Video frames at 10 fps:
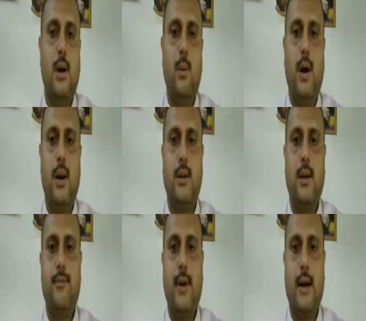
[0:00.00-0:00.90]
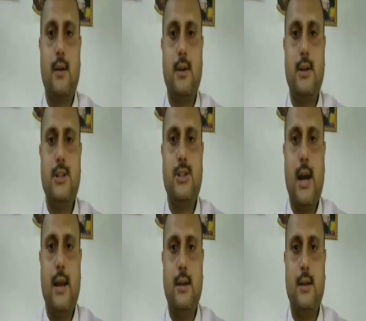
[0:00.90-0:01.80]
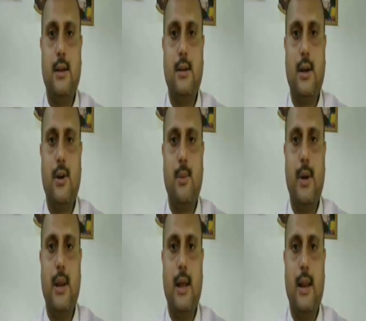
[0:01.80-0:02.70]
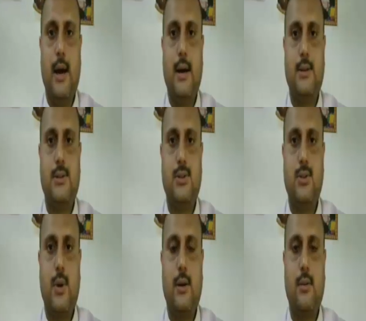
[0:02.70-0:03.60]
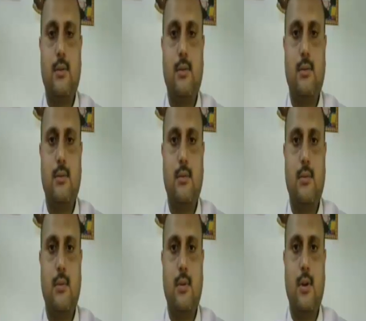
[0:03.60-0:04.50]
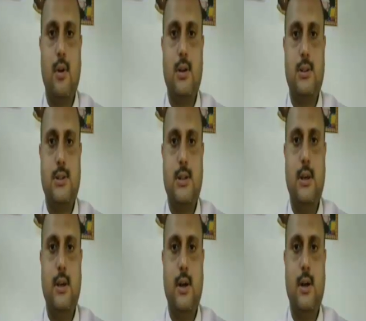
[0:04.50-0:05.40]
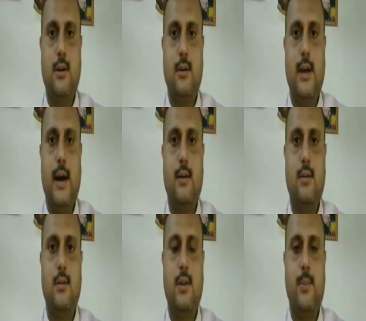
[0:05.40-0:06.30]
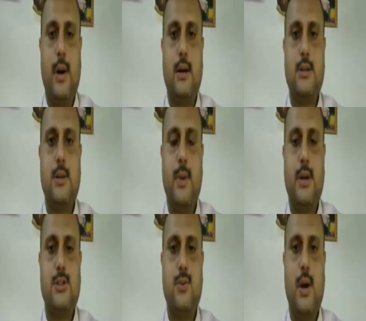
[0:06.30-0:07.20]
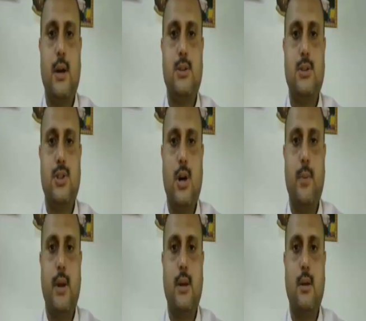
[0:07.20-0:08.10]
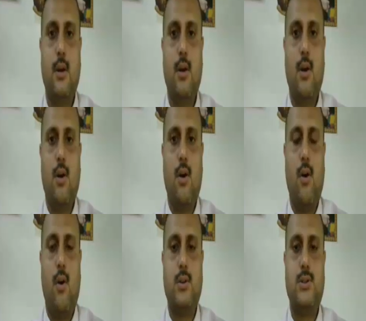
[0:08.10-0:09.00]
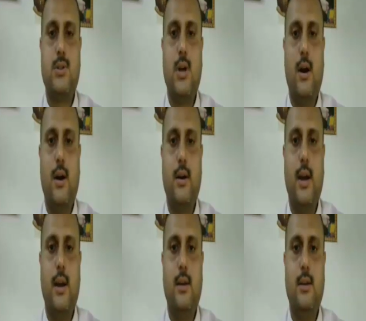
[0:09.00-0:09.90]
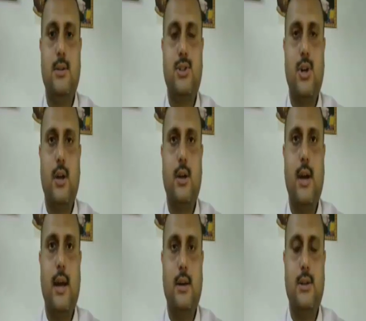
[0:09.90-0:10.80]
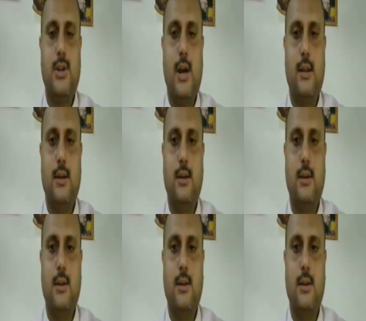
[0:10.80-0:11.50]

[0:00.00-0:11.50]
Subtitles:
Now another fact, Italy in the Triple Alliance, you can see here that the participants were the Germany, Austria-Hungary, Turkey and Italy.